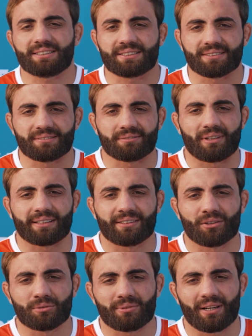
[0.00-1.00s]
who organised
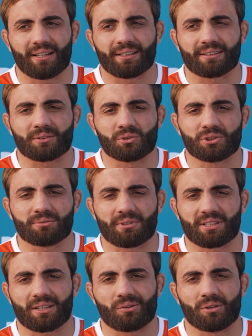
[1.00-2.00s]
the event, as well as
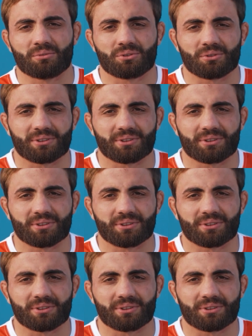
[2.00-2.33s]
everyone